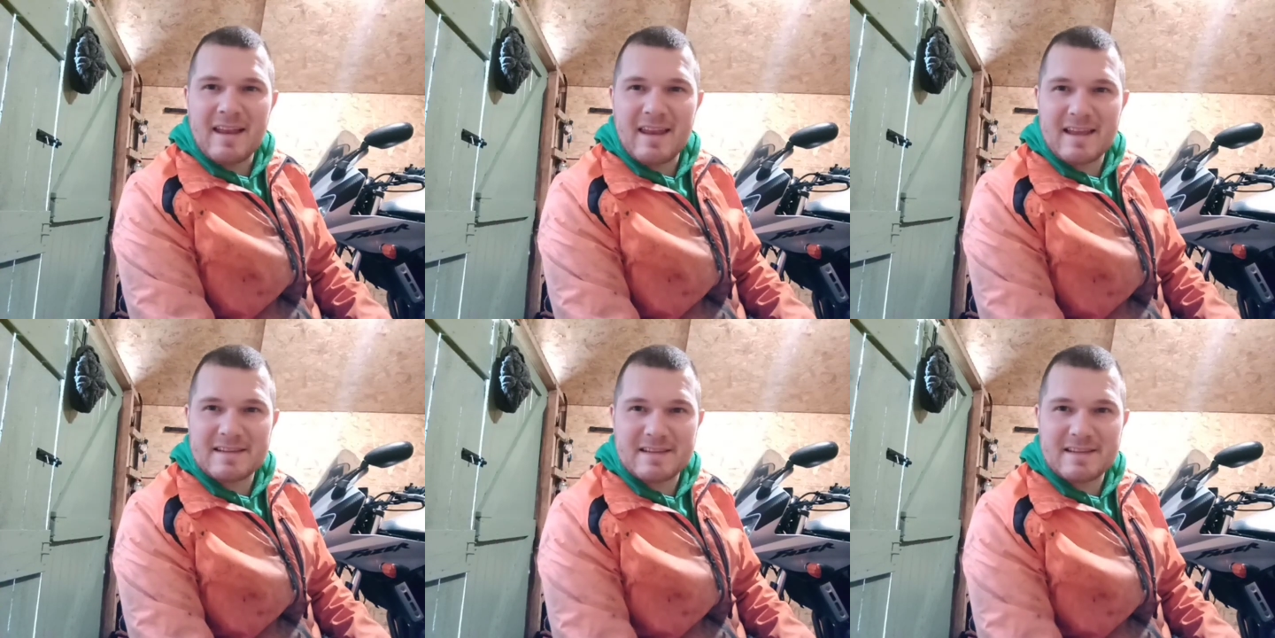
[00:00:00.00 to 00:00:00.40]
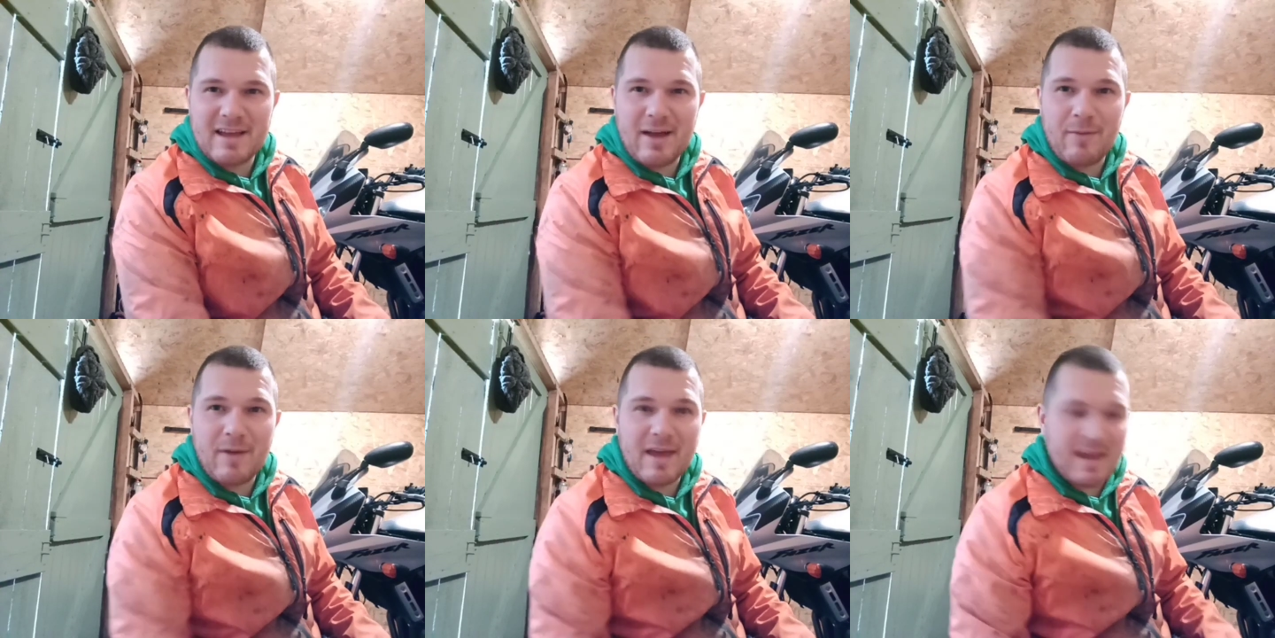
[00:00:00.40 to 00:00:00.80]
Last
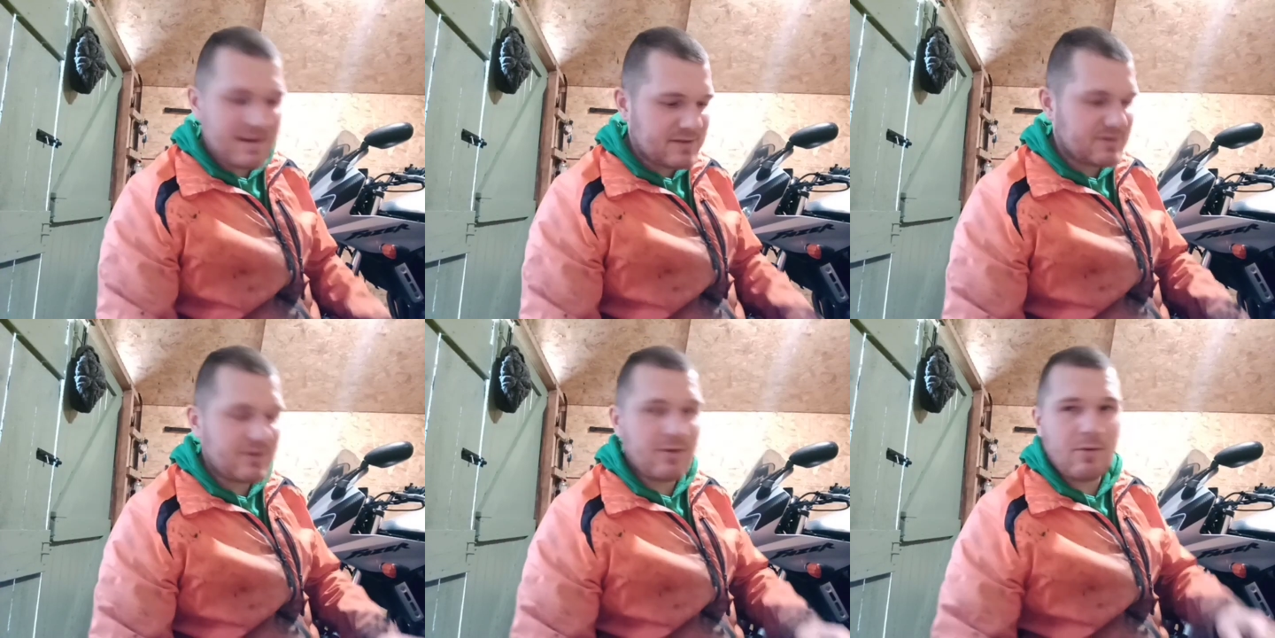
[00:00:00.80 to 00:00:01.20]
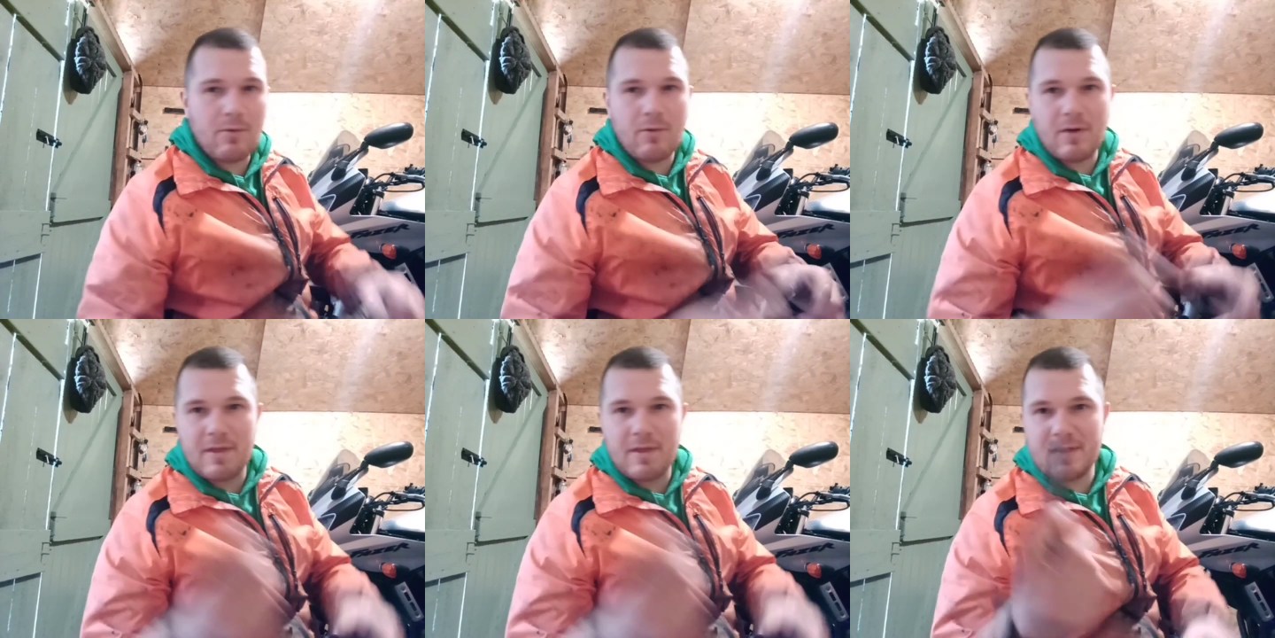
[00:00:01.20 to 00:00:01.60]
time I asked you
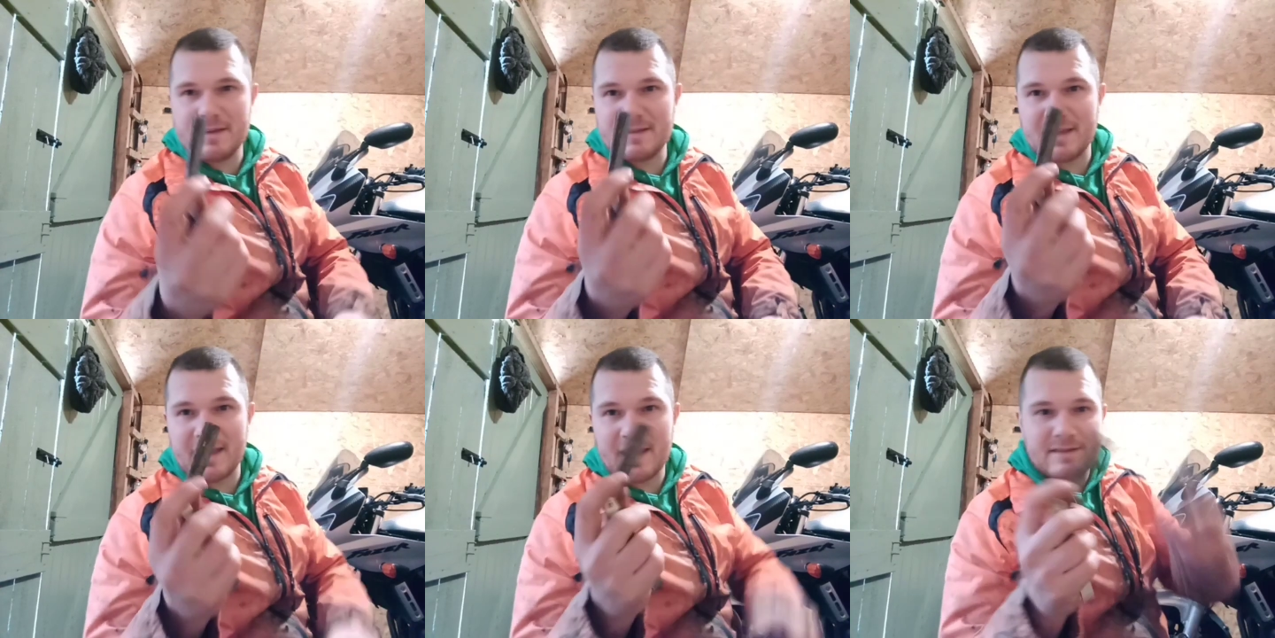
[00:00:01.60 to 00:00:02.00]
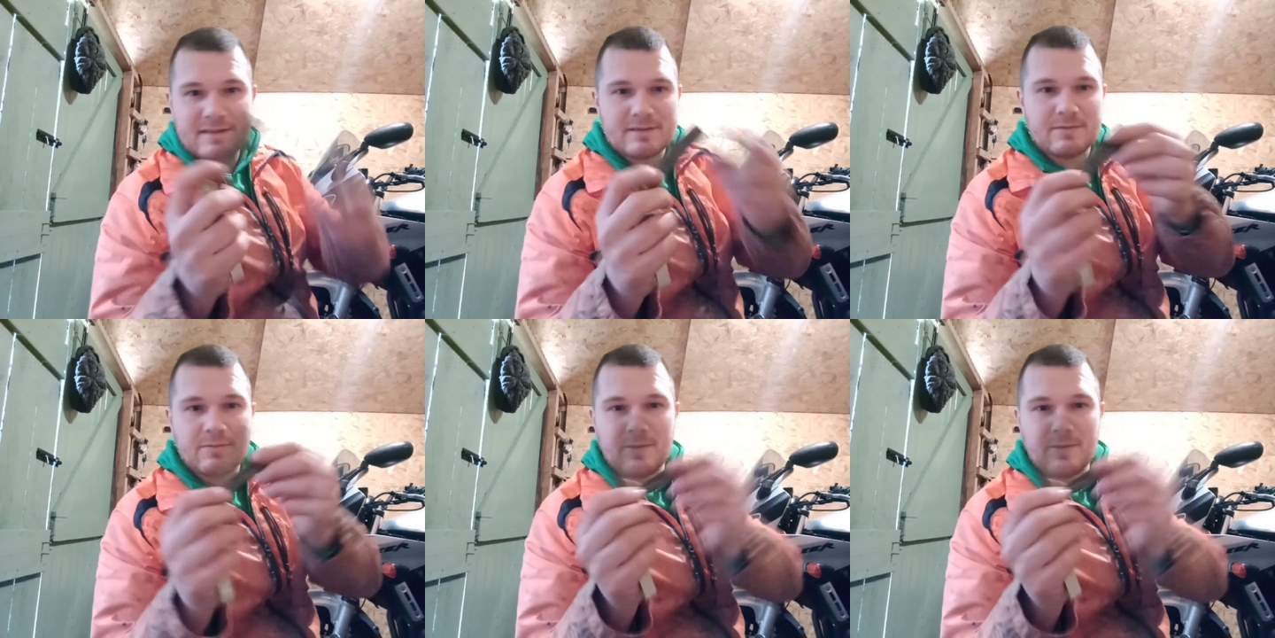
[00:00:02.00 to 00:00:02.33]
what this thing is,